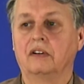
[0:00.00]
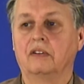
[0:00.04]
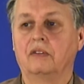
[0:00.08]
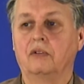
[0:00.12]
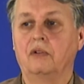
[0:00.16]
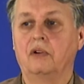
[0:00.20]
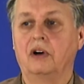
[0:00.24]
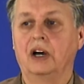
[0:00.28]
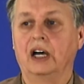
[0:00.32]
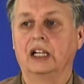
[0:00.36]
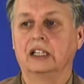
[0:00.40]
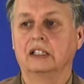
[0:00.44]

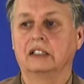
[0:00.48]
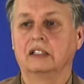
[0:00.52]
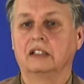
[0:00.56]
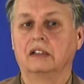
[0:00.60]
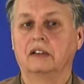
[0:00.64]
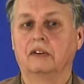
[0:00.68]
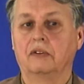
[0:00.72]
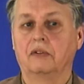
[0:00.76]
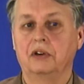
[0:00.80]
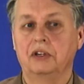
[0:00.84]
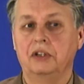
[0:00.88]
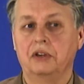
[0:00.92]
what?
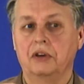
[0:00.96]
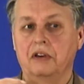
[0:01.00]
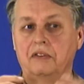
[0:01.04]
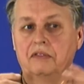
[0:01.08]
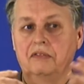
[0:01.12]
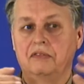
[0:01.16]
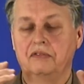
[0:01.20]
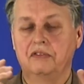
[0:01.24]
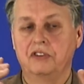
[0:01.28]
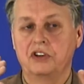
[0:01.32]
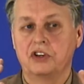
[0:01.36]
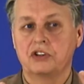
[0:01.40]
When you have
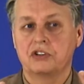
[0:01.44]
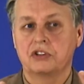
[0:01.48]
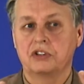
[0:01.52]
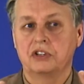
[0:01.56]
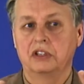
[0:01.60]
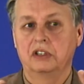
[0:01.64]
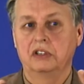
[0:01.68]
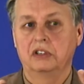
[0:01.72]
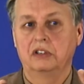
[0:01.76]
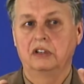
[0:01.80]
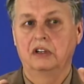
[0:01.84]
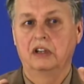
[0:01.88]

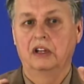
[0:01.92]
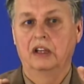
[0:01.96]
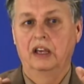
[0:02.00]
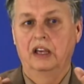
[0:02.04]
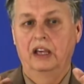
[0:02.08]
vision